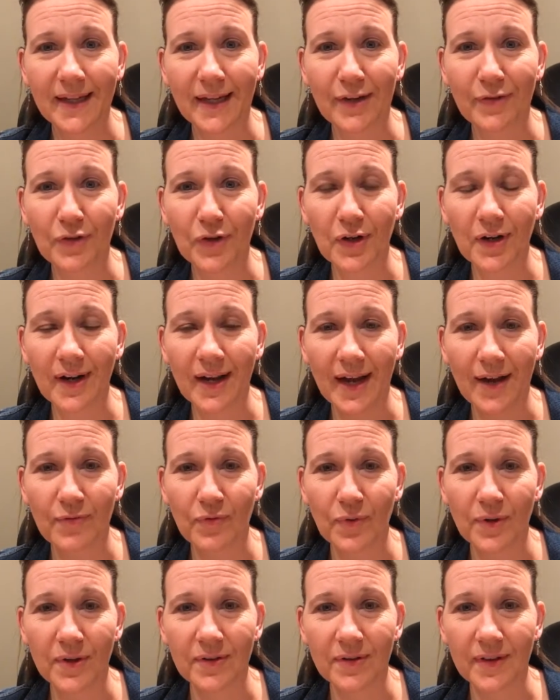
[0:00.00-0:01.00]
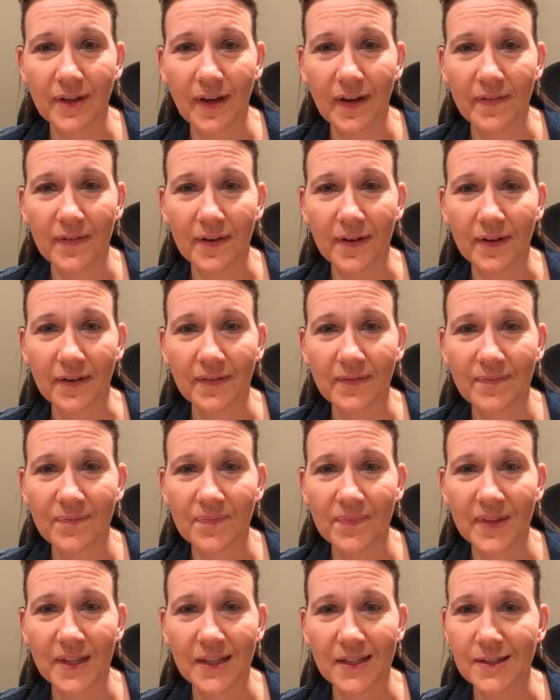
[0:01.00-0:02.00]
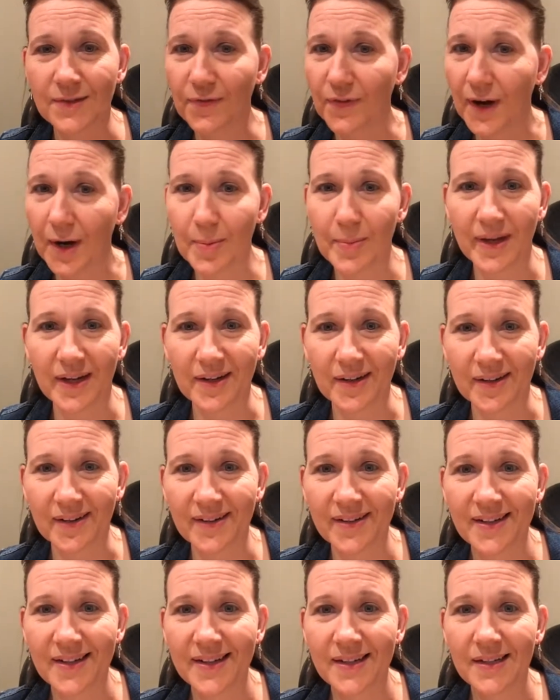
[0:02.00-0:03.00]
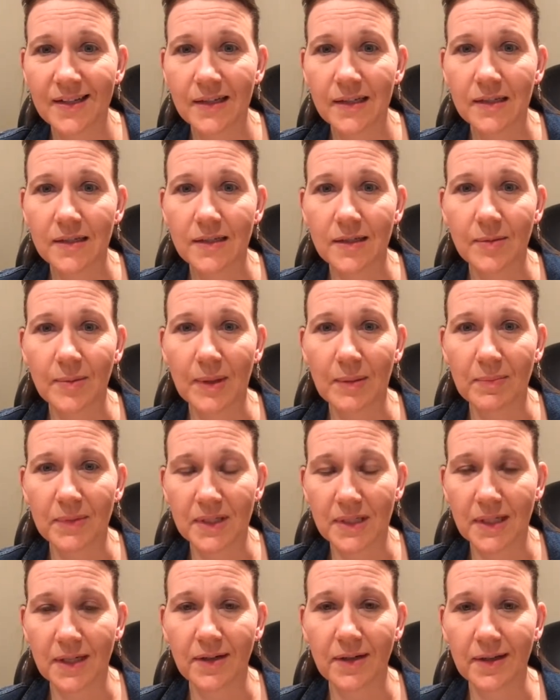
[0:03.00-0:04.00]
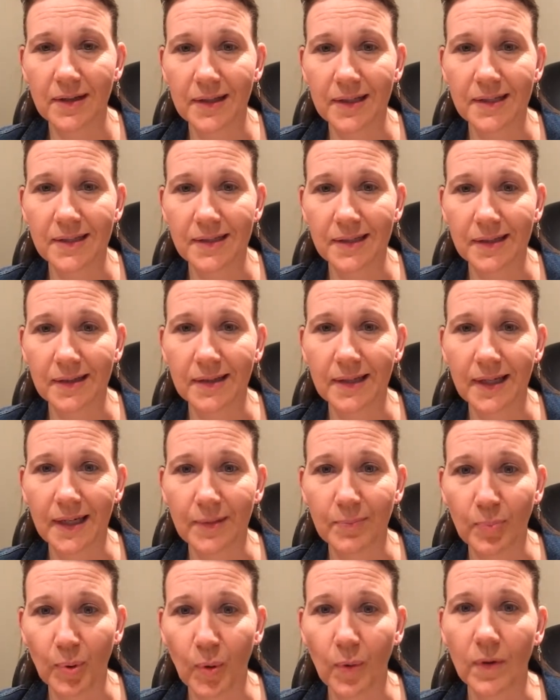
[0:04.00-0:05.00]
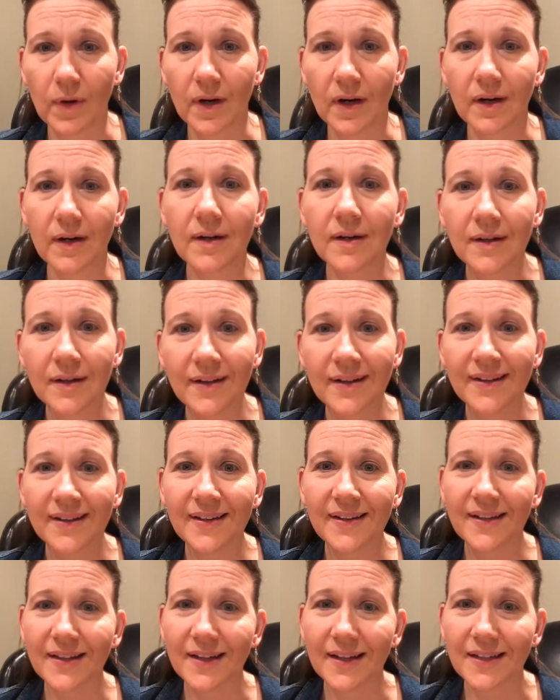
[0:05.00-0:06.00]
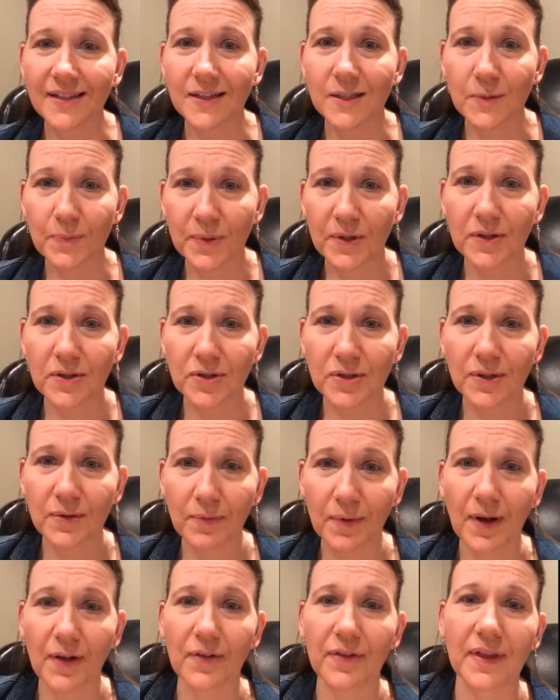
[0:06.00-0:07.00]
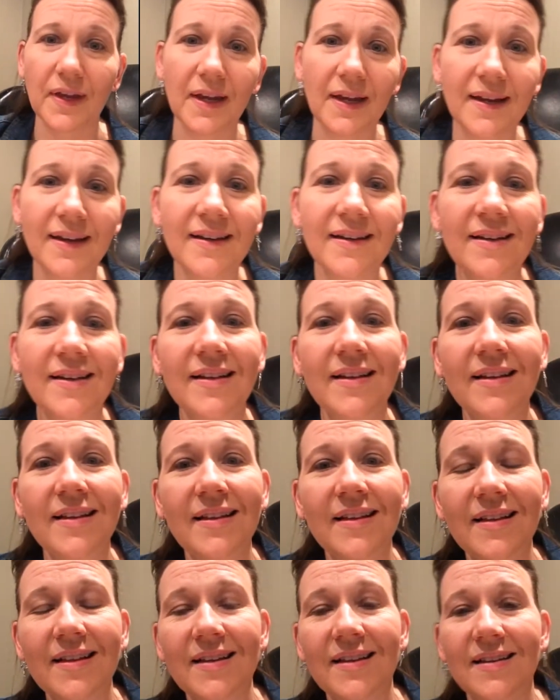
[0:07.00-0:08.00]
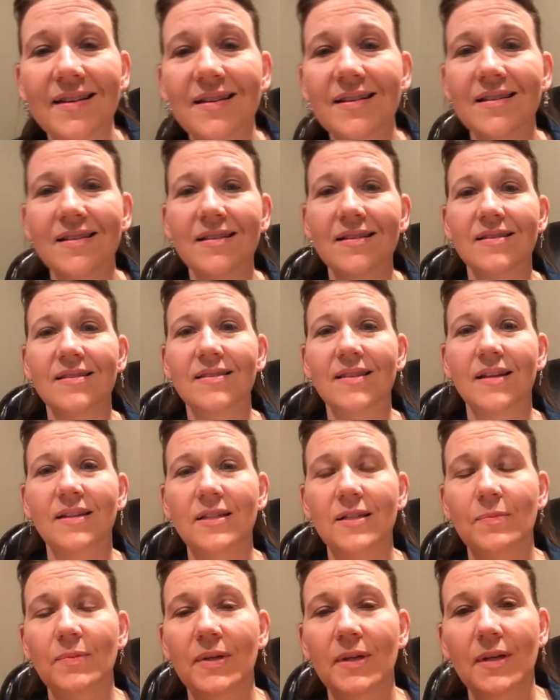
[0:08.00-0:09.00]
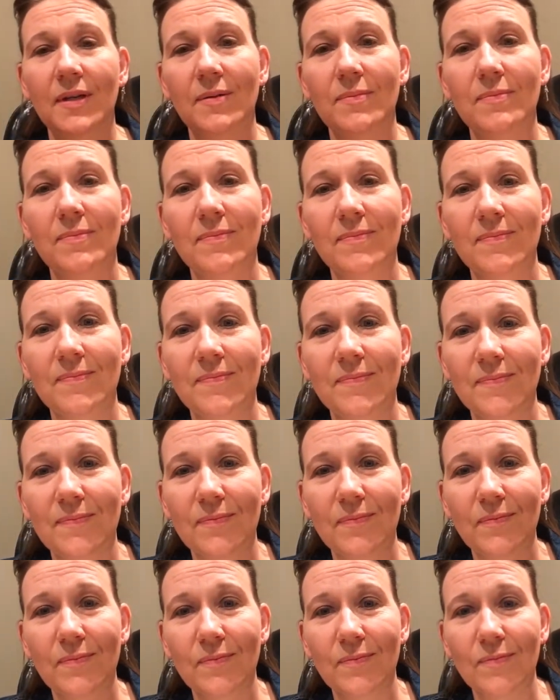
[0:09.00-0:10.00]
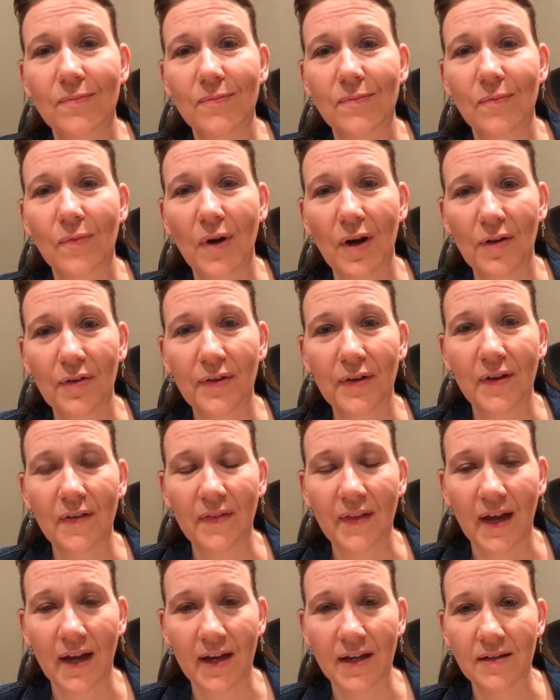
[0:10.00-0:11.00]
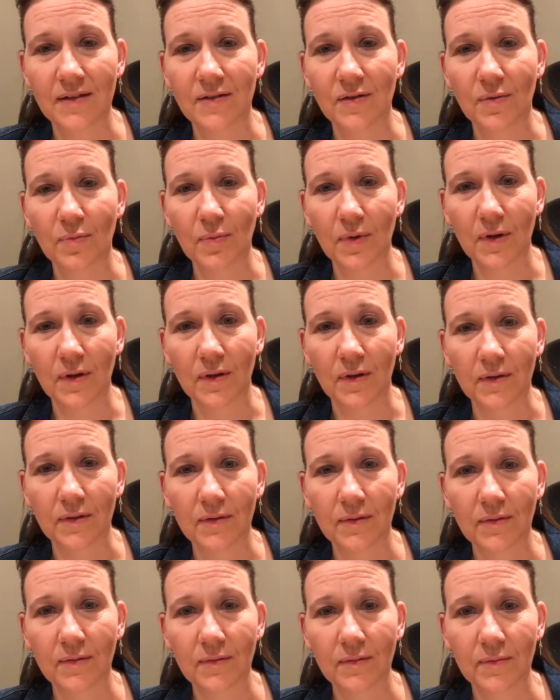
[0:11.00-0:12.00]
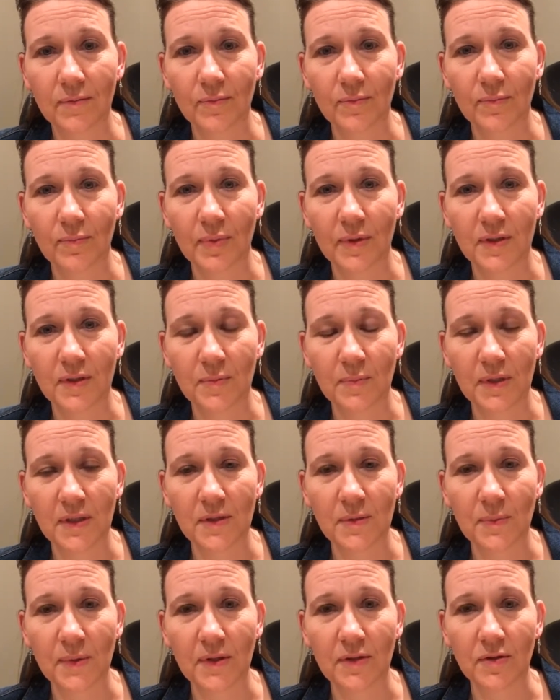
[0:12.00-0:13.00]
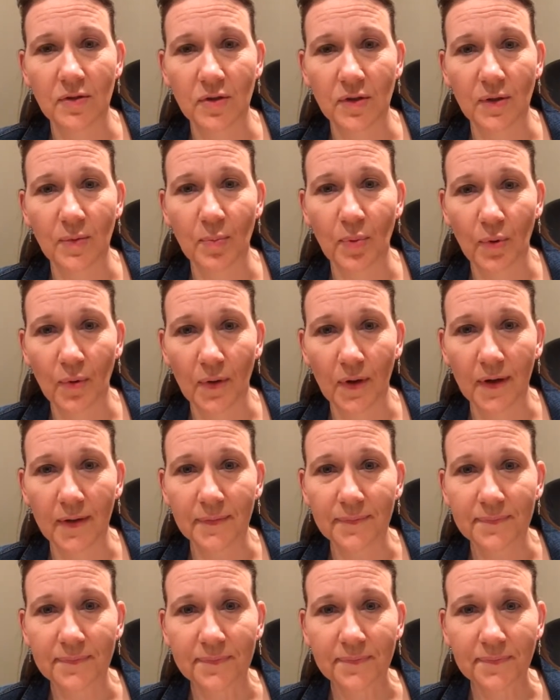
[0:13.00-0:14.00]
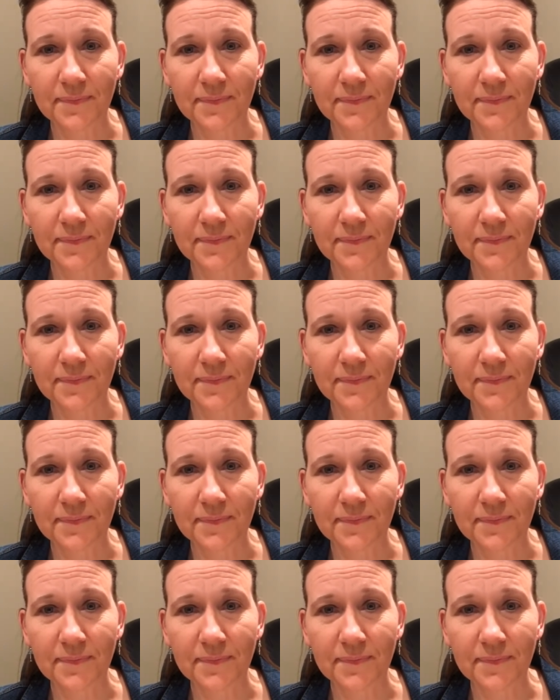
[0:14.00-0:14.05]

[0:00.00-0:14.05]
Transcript: If you're going to have one or the other, it's far better to be materialistically poor and spiritually wealthy than to be wealthy in the eyes of the world, but to be spiritually poor.